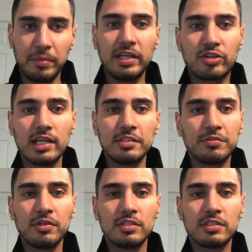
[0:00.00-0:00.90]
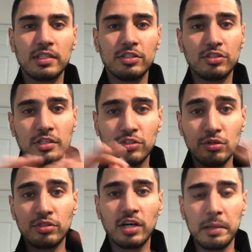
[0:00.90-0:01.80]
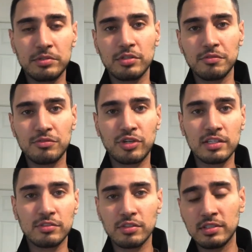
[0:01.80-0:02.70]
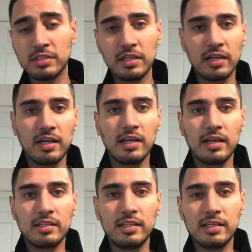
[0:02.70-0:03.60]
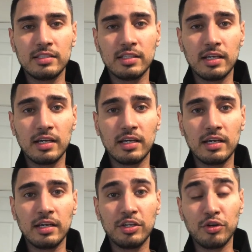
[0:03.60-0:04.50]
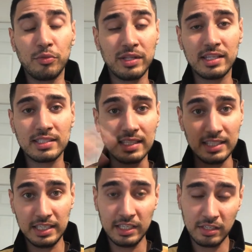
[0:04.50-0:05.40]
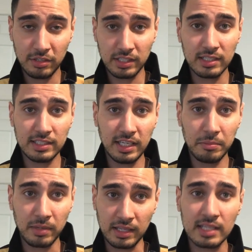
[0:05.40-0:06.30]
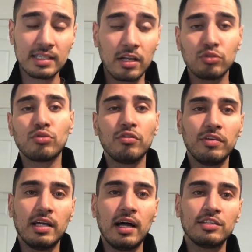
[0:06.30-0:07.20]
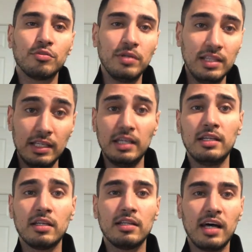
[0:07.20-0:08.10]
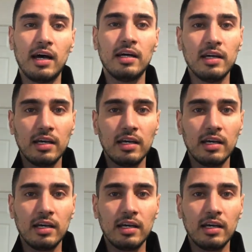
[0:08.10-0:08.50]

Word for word: me, transfers, there's there's two types of transfers. There's uh, you know, when there's a need in the team, and that's Arturo Vidal. So we need that,